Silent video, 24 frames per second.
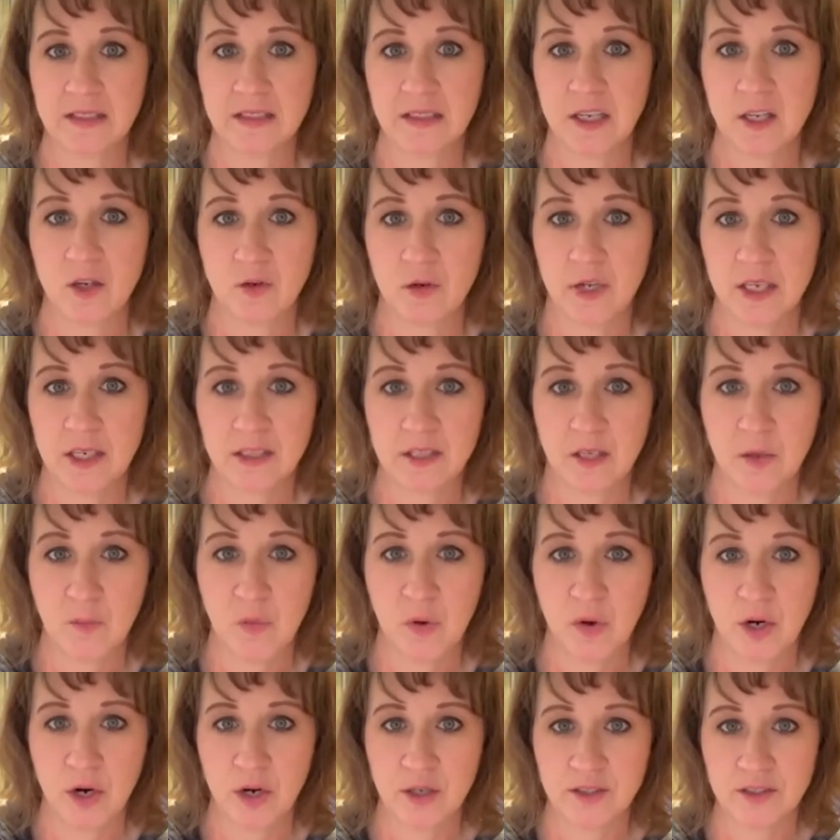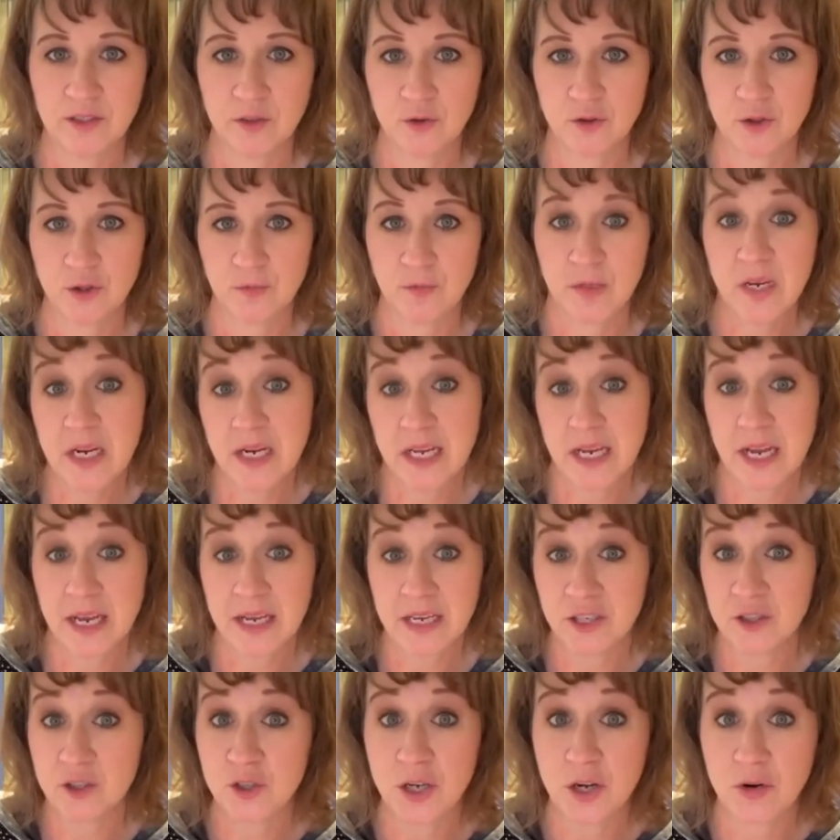that you need to put on social media
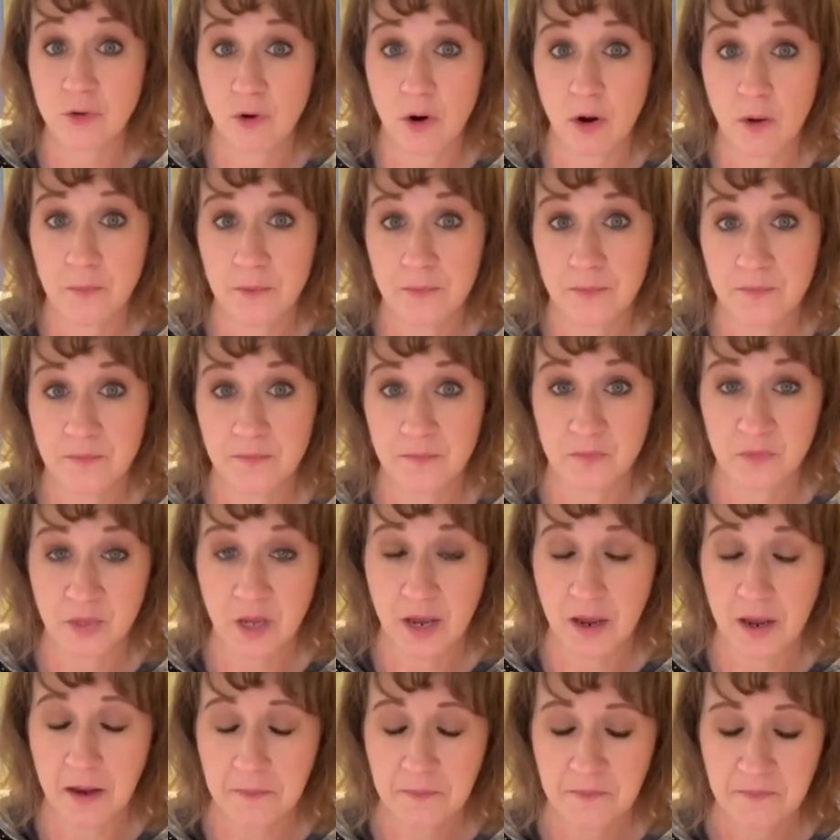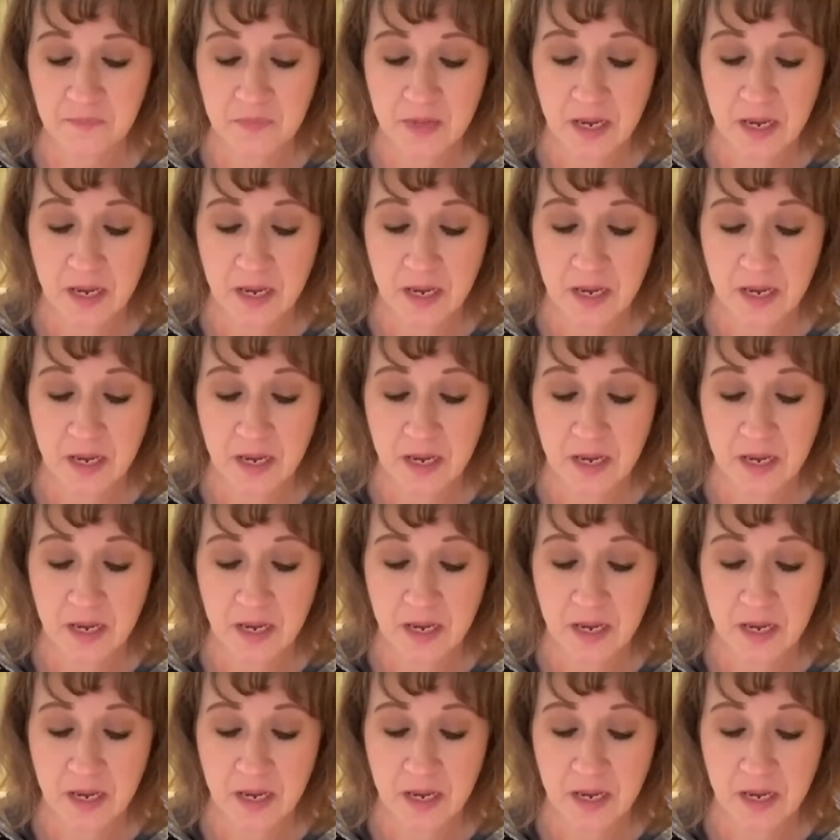in general, okay?